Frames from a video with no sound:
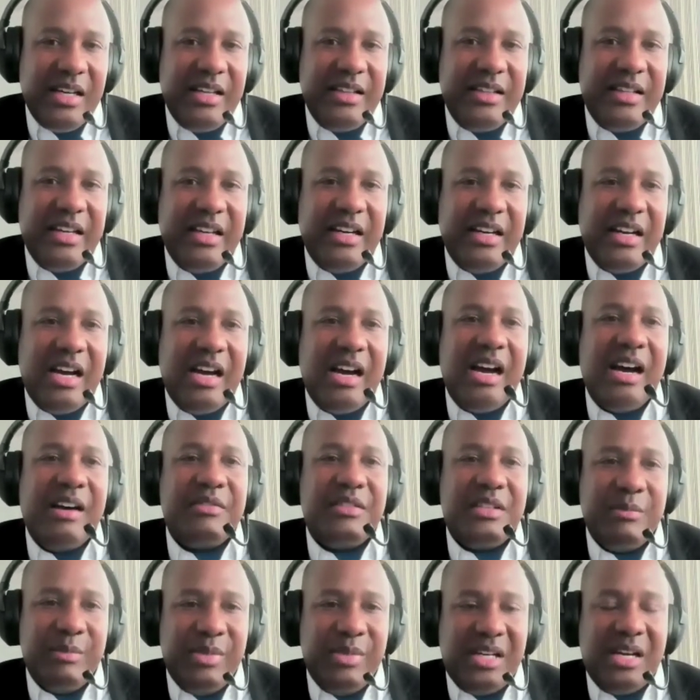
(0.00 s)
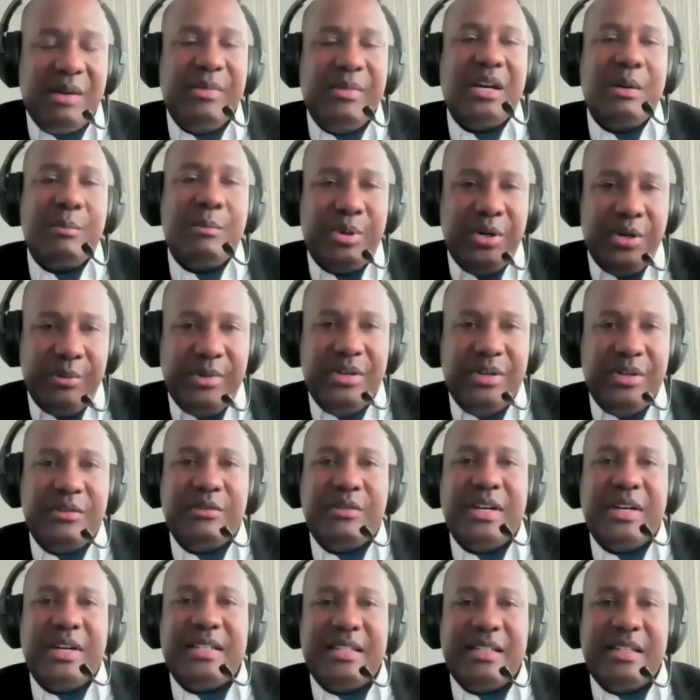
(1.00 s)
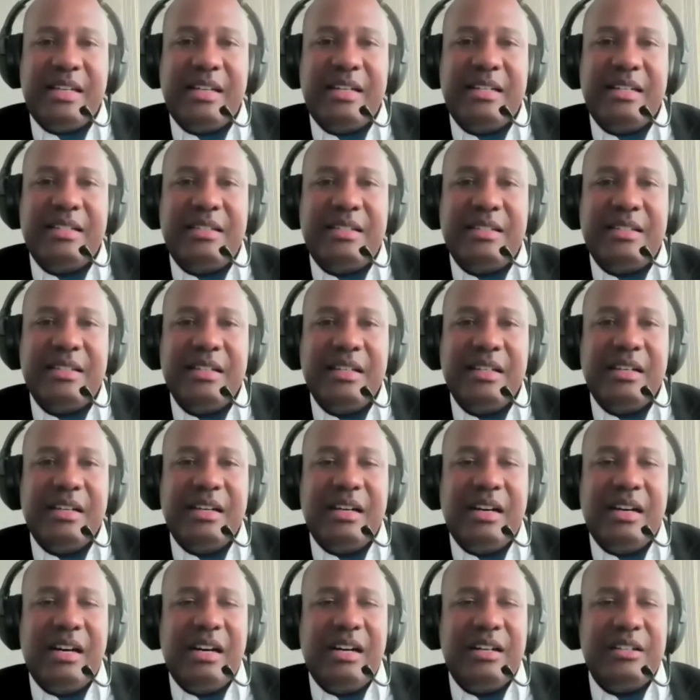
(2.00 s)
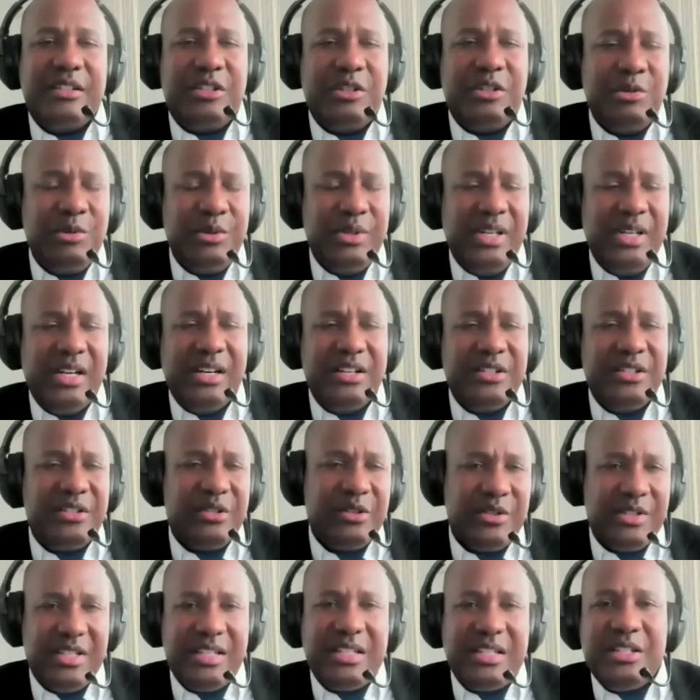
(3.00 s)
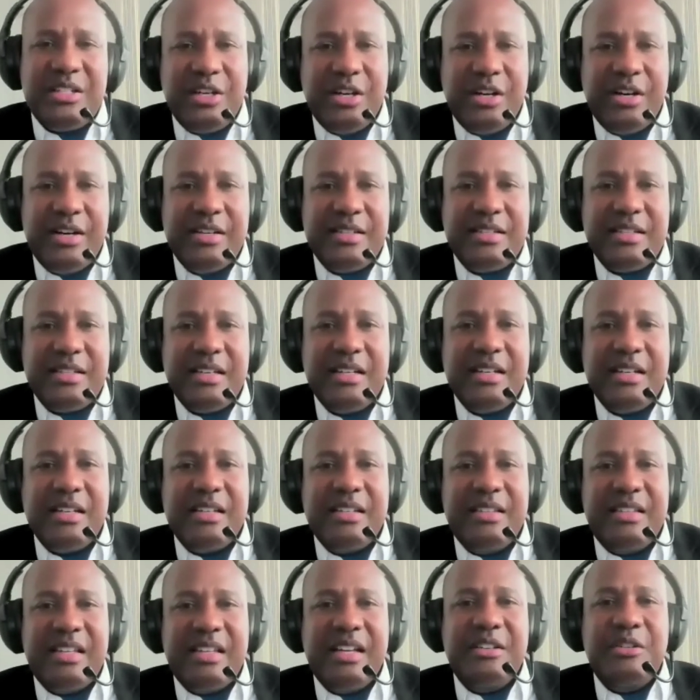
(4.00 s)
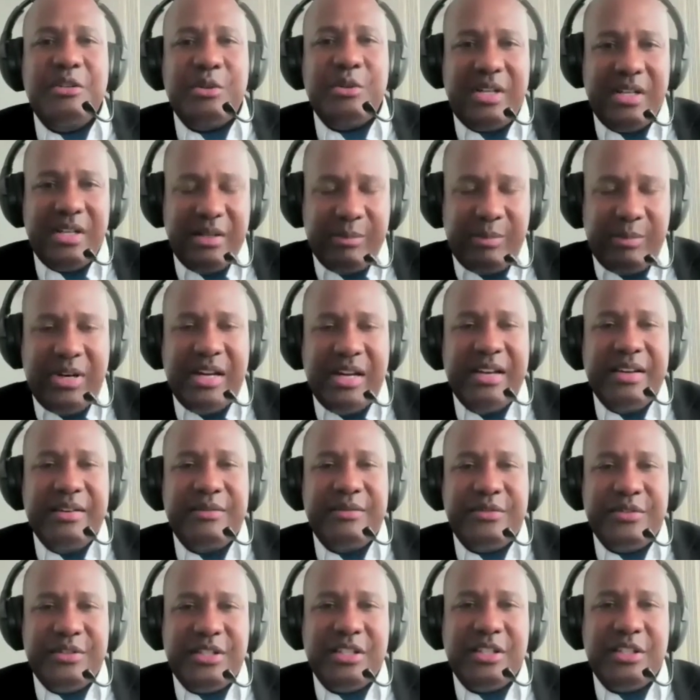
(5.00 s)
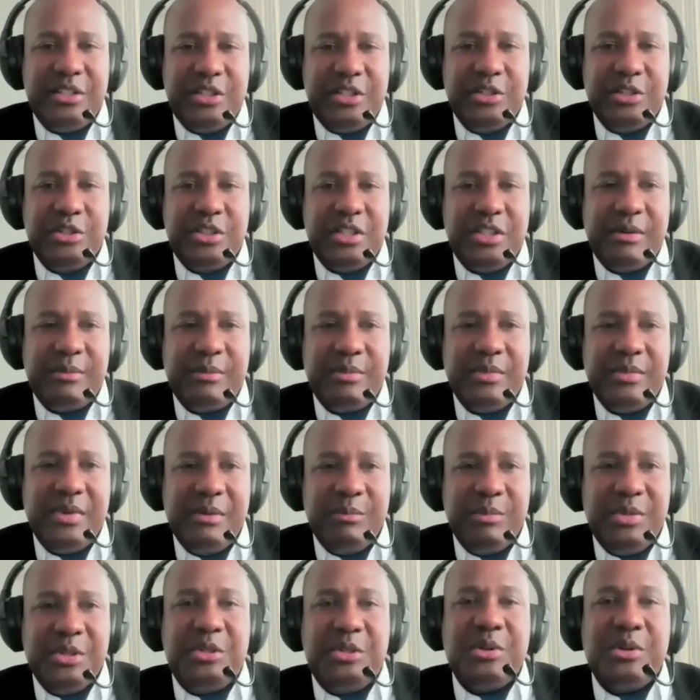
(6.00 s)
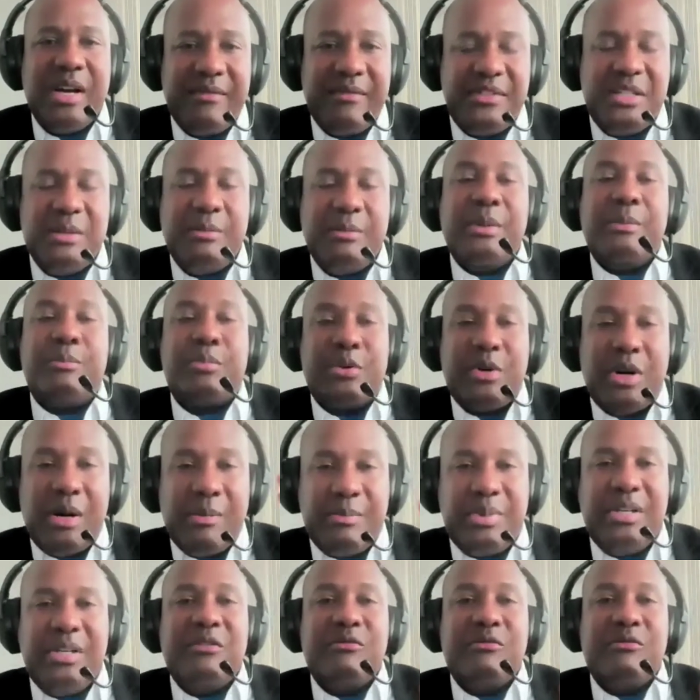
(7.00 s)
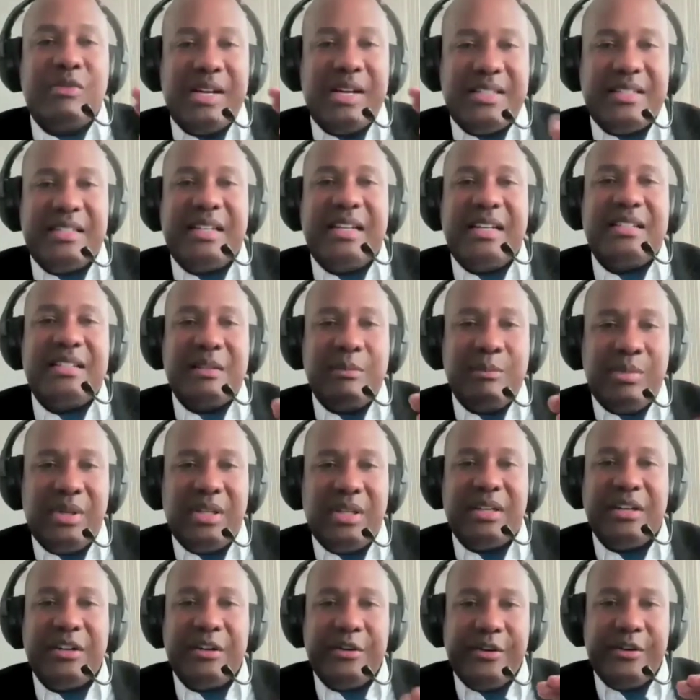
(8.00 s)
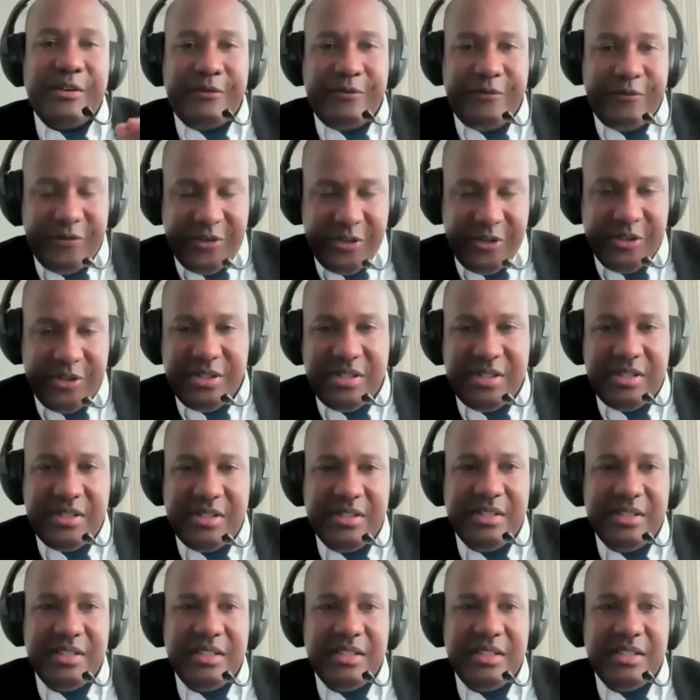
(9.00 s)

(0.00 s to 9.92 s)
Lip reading: and then after becoming a permanent resident 2 years or 6 years, then you can apply for citizenship, but you have to be properly resident in Bulgaria first,